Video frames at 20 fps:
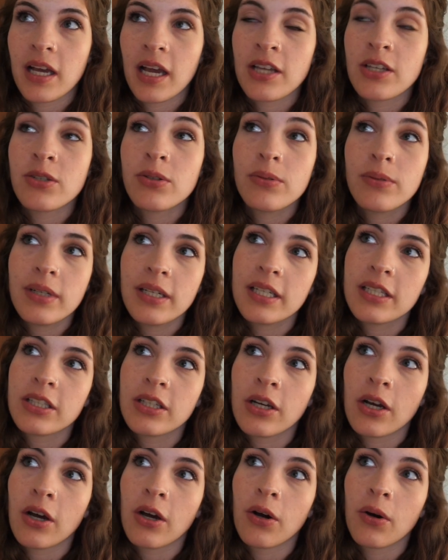I do need to
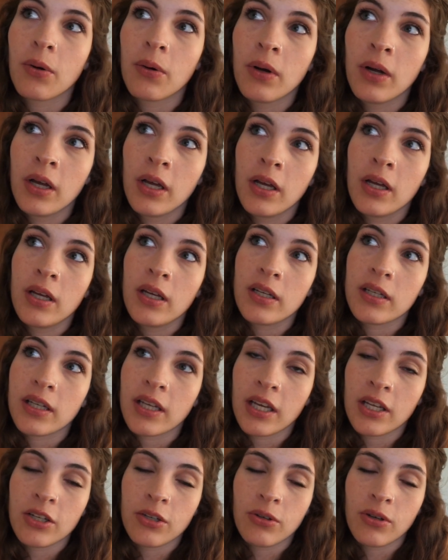go
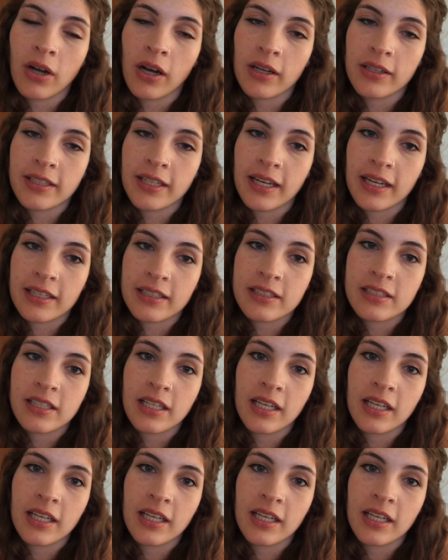get new contacts